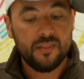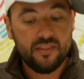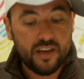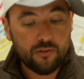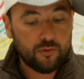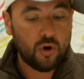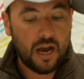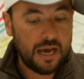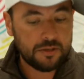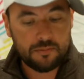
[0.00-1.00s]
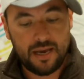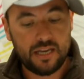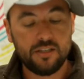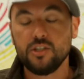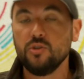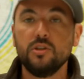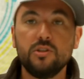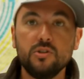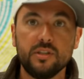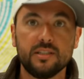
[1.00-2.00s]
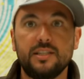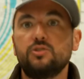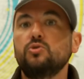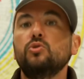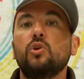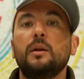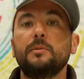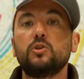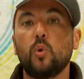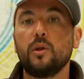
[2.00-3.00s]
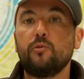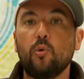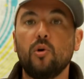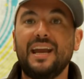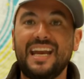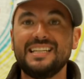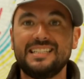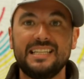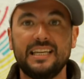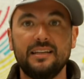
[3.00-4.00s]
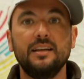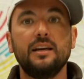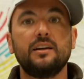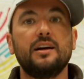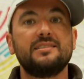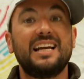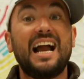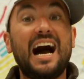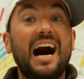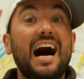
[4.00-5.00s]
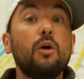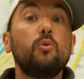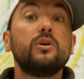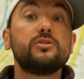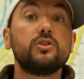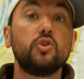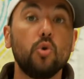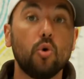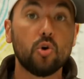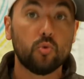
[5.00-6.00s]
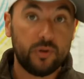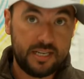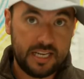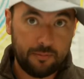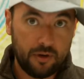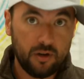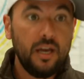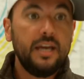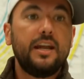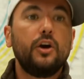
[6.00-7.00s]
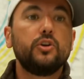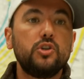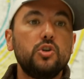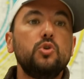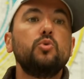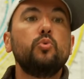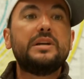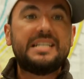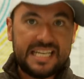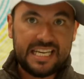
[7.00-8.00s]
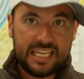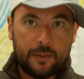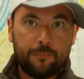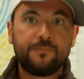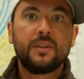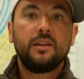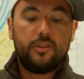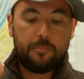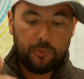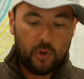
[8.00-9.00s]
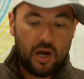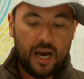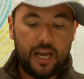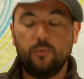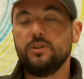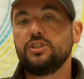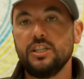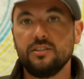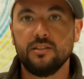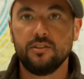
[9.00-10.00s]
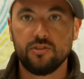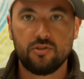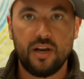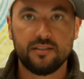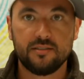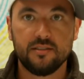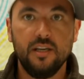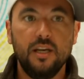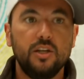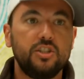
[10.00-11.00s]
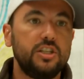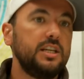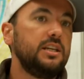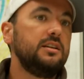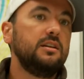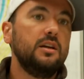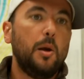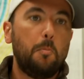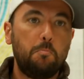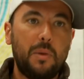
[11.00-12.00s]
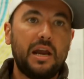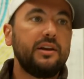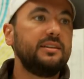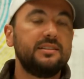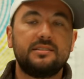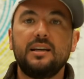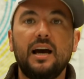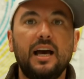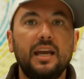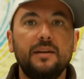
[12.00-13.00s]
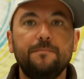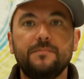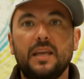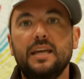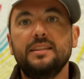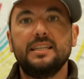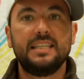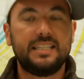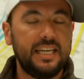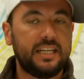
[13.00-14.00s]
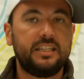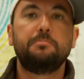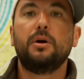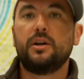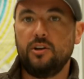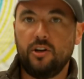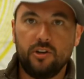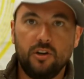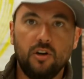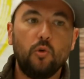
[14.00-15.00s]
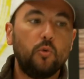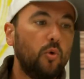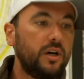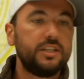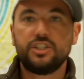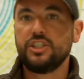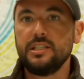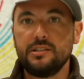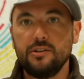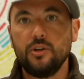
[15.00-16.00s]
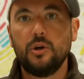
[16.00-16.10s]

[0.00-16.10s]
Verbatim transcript: Therefore, I'm commanding you to do this. That's Deuteronomy 24 18. God's like, I was your redeemer. Now you redeem the bride when she's in distress. She married this guy, and then he kicked the bucket on her. What is she to do?